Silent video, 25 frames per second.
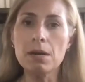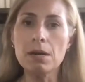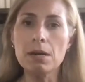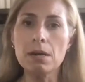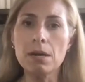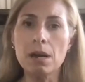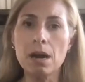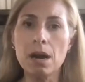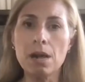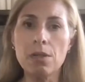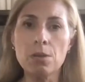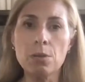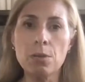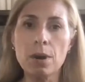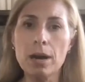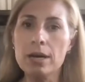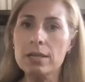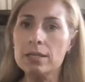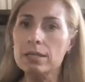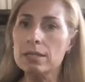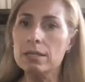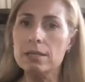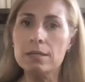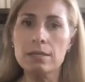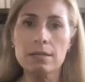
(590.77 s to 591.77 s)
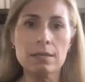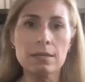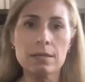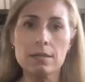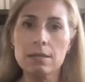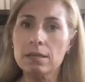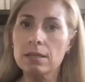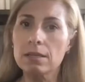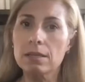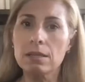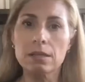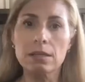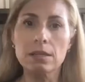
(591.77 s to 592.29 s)
Otherwise,
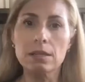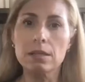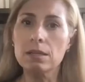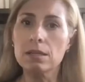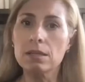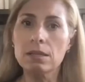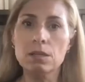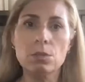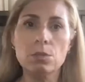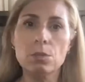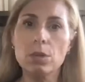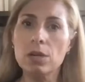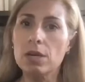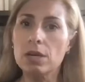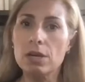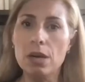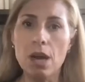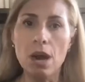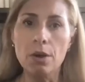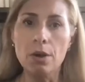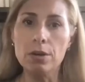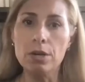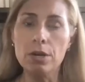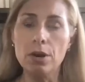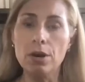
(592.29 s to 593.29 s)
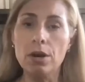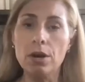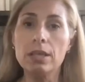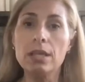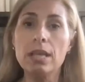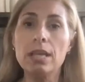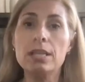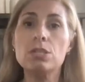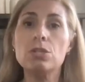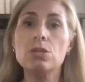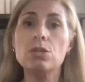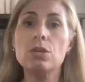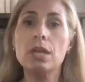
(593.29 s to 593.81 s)
you wouldn't know,
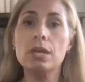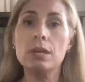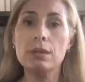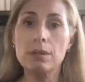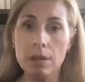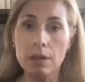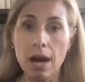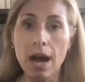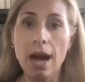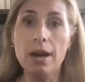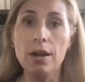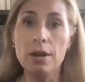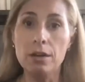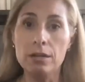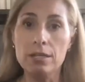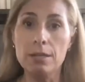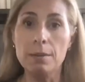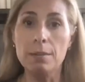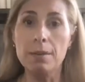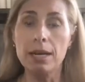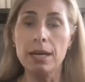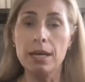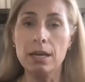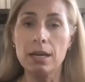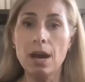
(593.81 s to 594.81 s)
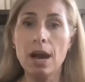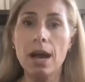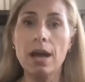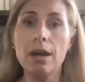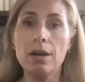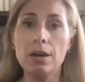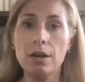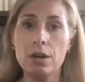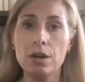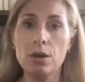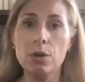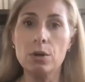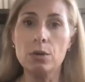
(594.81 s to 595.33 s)
unless you hire somebody, you
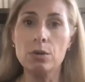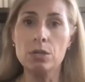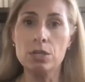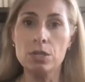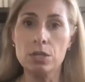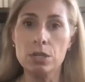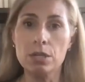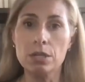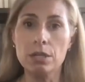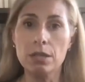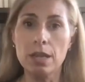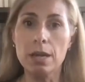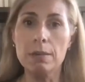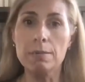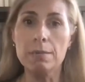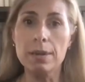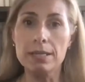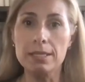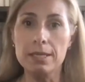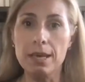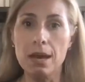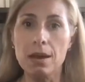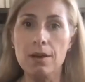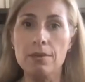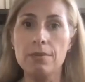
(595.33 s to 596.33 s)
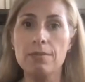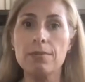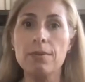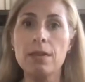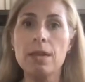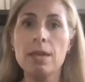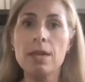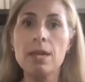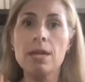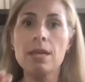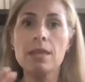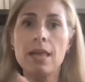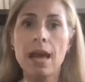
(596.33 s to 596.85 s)
hire a coach like myself,
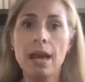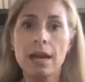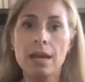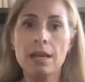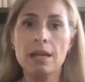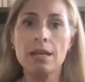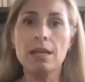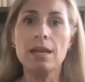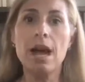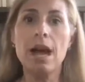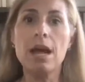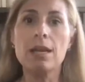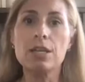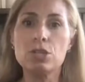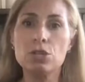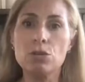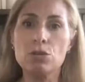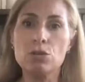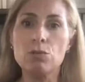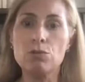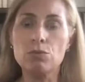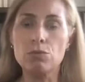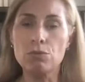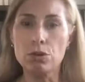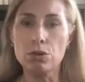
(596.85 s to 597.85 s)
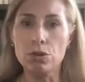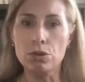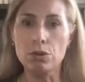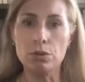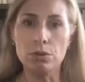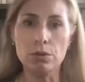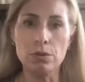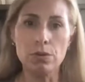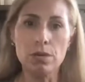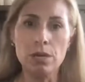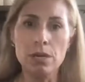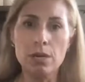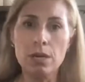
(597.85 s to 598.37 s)
that can guide you
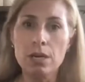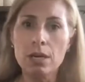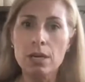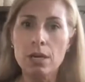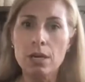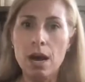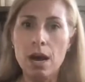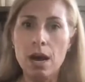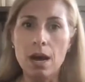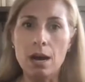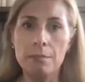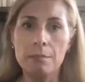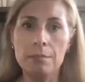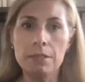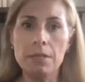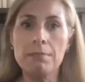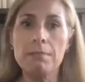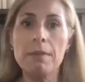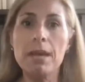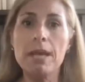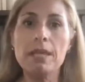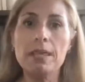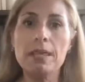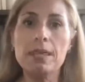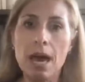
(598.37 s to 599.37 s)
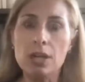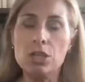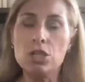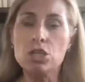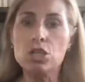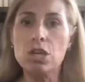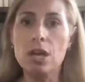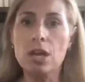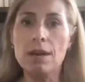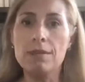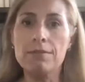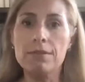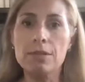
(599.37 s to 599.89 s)
through to make that
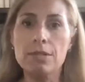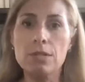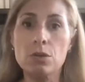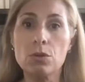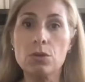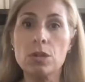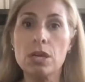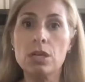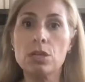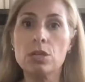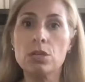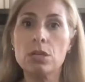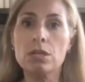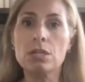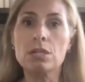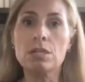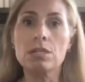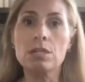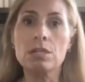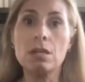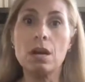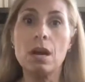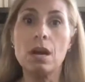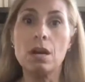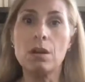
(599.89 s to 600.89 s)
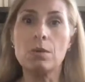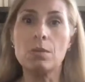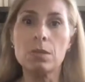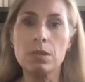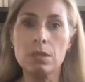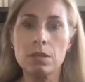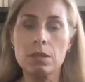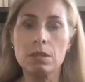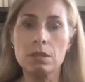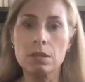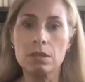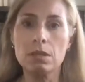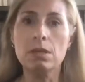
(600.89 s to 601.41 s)
shift. So then you can start with,
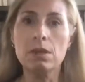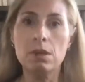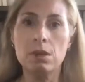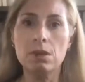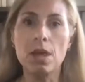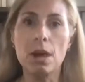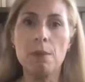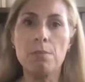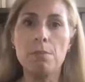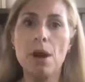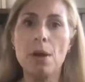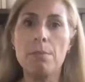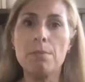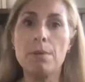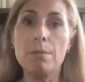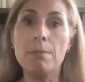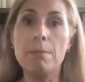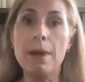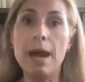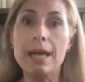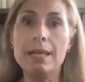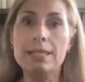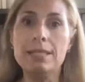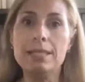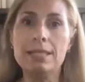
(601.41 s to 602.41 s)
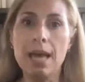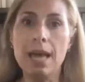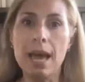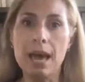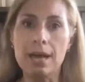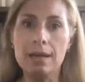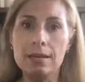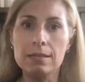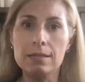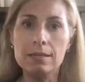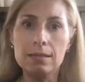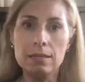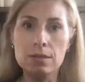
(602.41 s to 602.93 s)
that proper mindset
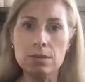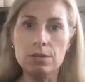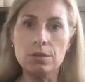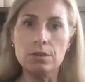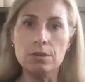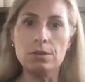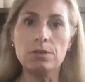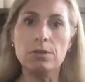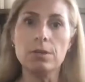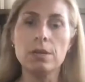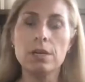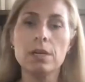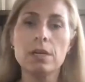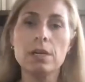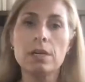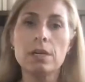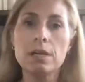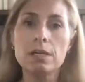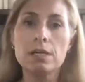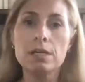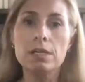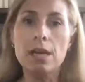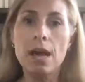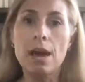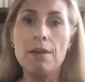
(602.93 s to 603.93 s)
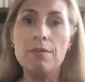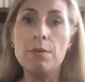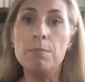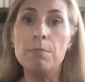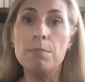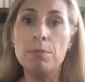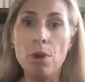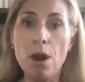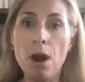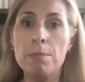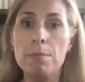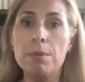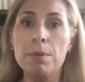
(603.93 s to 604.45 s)
to have a
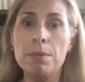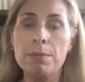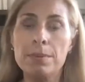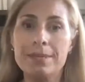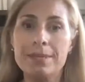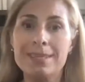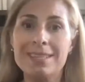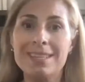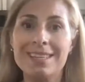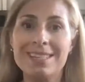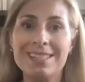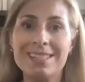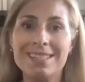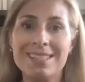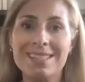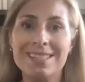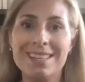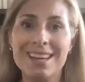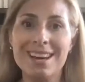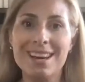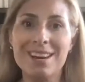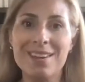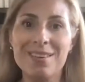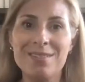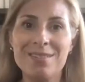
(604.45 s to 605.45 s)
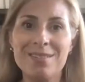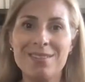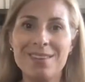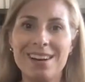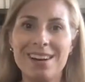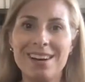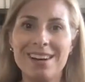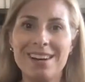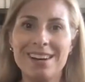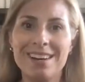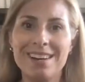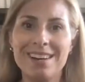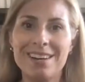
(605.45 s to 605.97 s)
proper business instead of
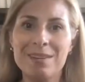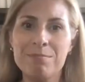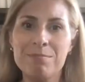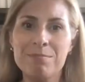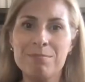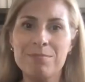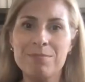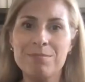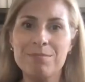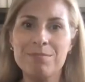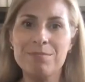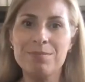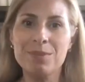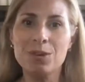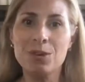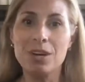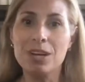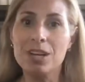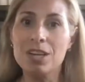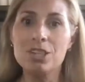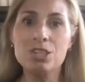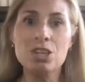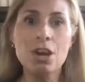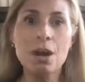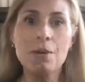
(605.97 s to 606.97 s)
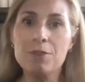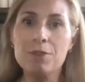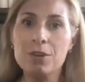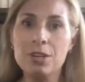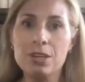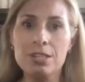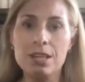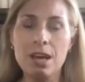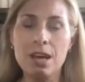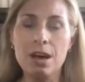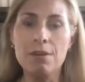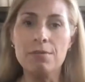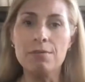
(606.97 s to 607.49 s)
creating a job for
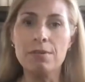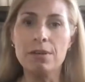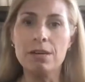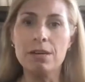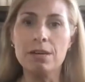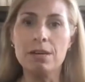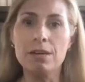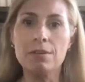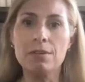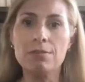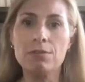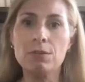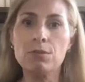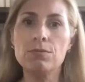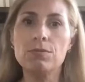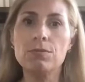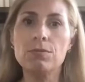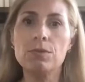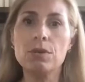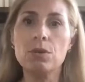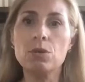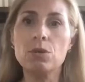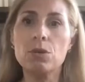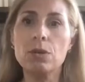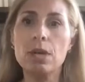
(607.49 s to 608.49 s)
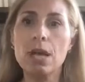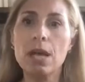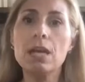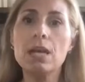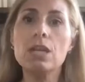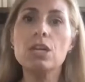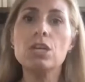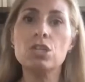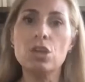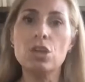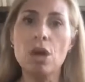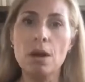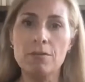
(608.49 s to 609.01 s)
yourself. And if you've created
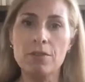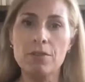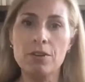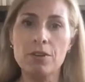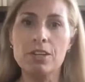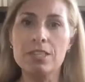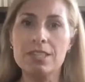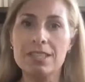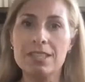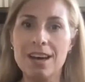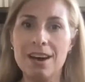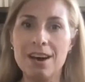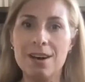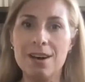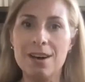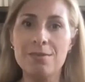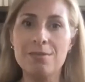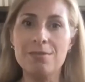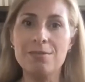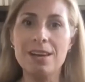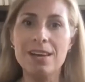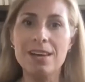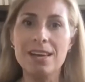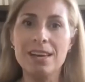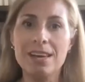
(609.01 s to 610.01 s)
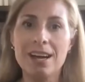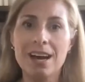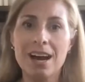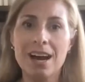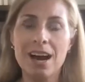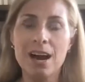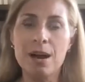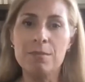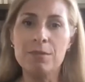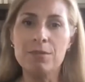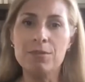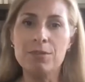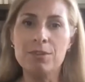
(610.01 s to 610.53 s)
a job for yourself,
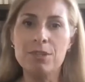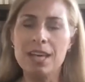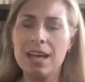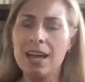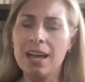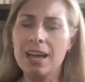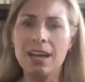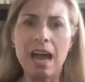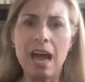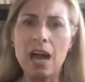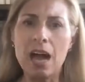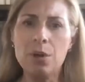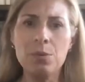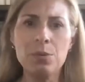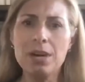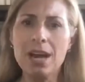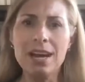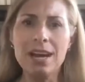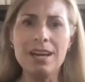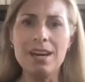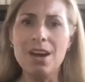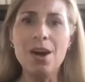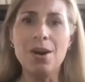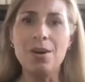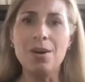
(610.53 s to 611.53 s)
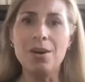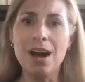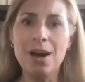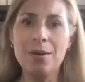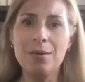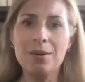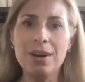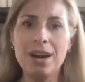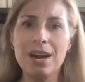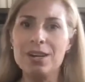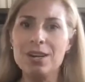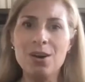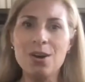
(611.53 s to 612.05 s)
if you're saying, how would I know? How
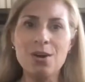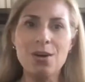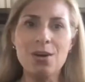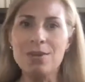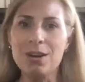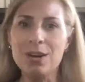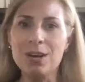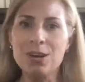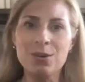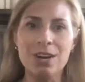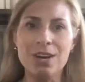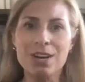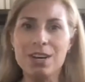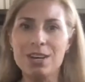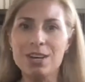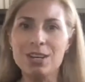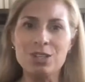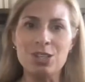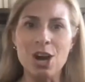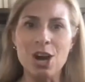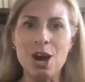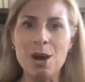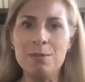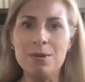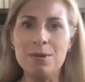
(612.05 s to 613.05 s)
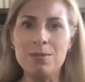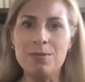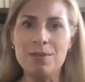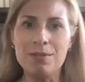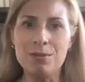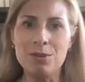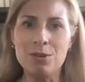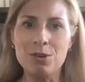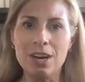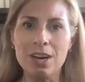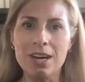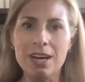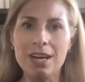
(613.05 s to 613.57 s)
would I know if I created a job or if I've
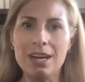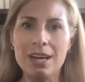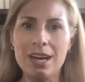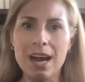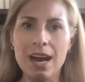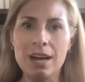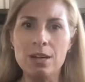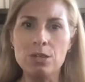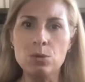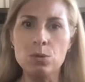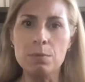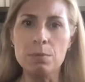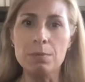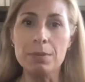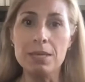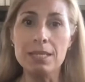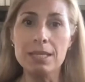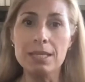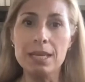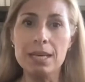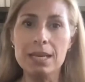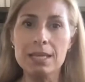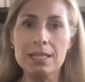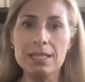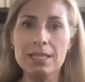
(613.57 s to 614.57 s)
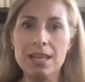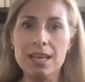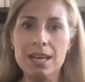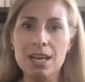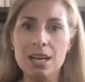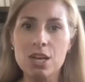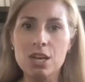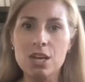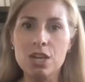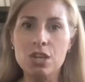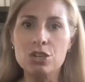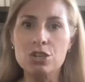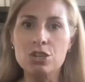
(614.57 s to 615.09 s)
created an actual business?
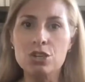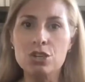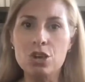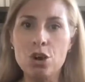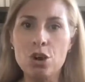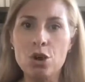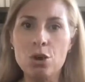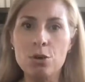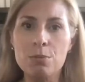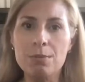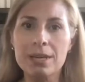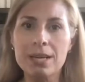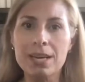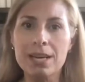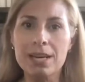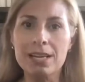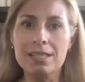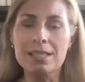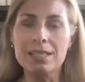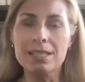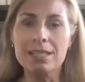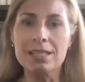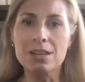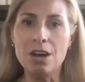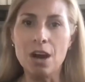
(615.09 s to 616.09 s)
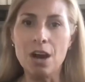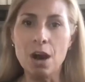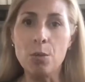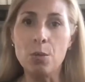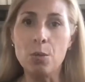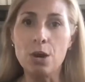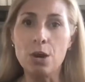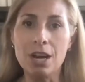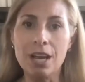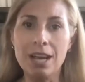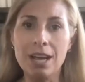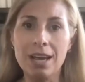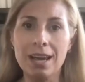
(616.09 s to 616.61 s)
You'd know because it's not
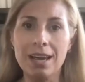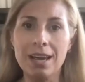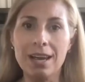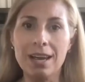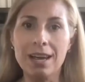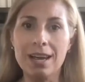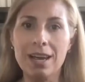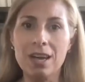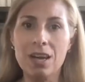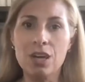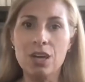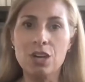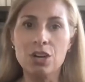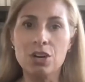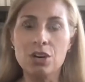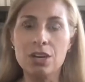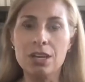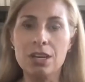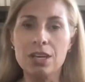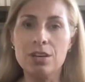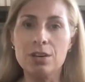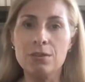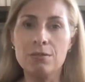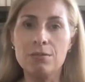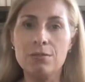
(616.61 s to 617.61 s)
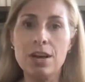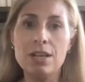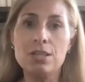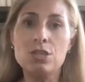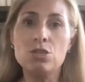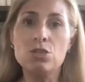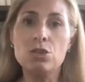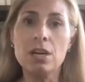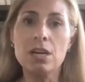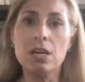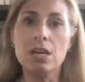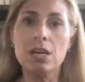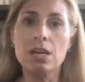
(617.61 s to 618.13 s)
working. You're either
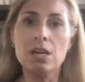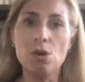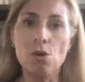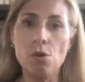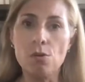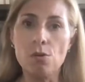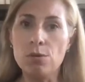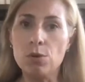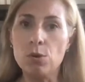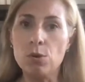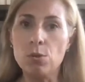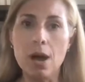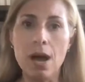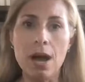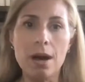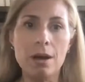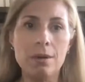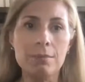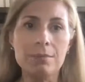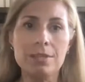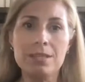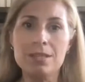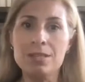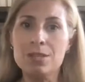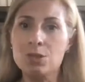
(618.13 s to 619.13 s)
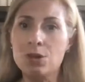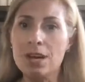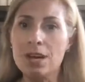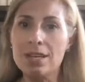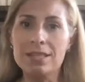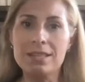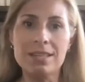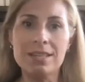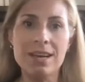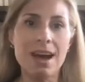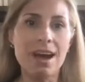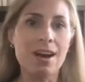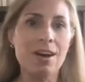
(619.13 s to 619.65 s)
frustrated, overwhelmed,
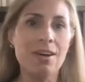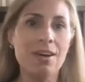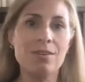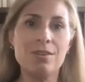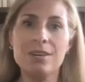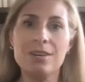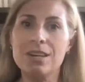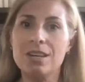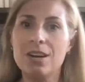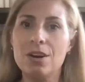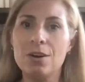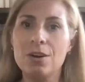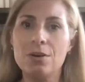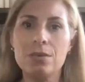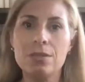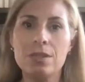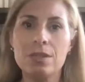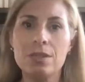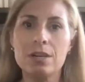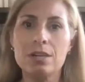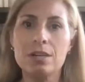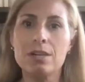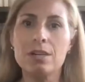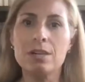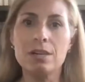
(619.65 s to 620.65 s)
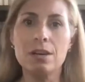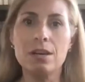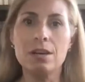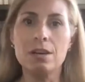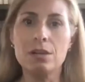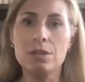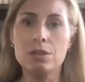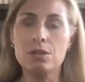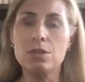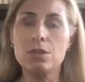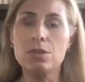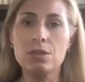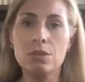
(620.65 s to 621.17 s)
stressed out.
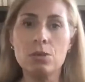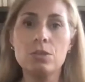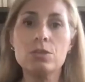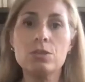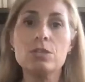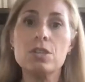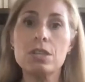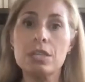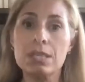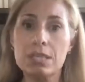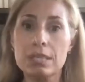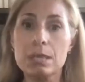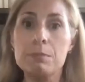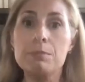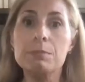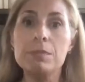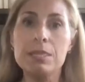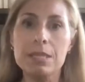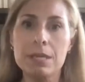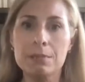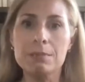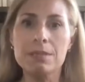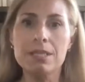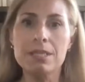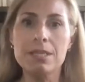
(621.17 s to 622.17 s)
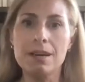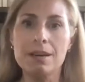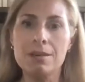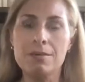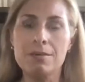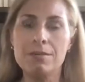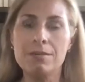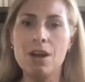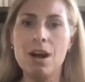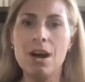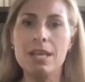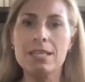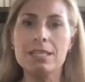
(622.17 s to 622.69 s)
Those are the symptoms
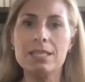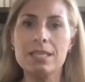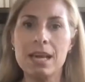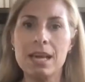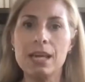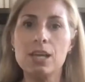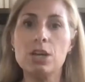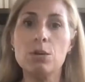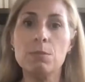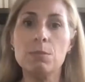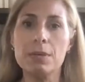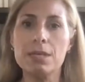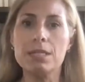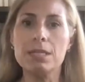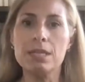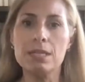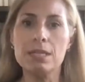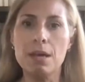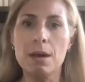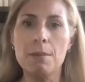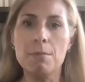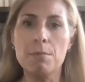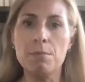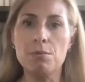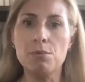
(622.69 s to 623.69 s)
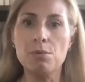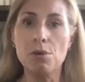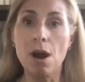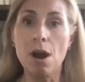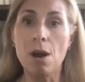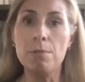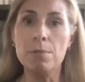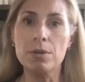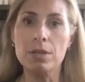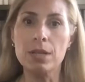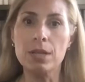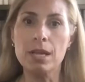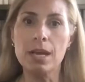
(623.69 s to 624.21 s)
of not setting your business up
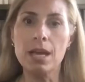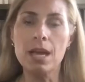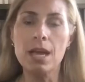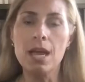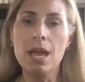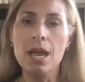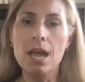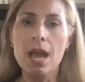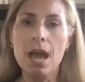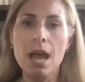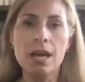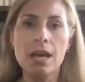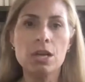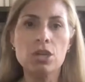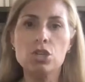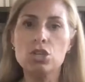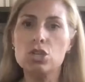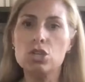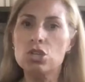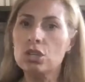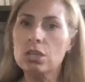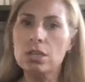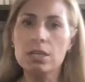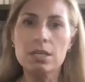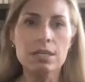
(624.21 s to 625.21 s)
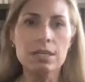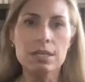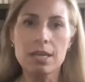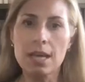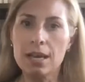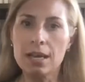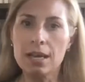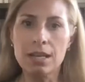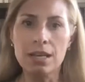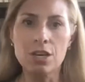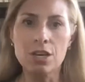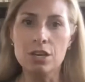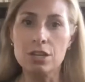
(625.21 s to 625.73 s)
properly. And it shouldn't
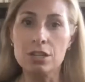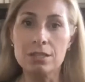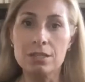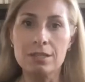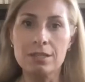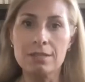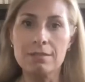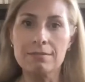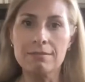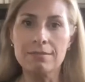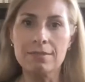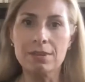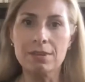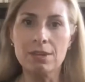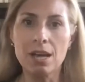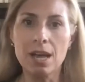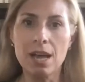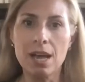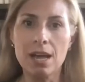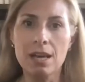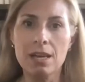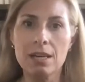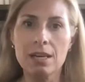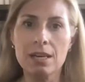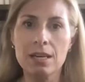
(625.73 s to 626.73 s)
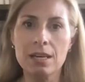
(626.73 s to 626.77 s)
take years, okay?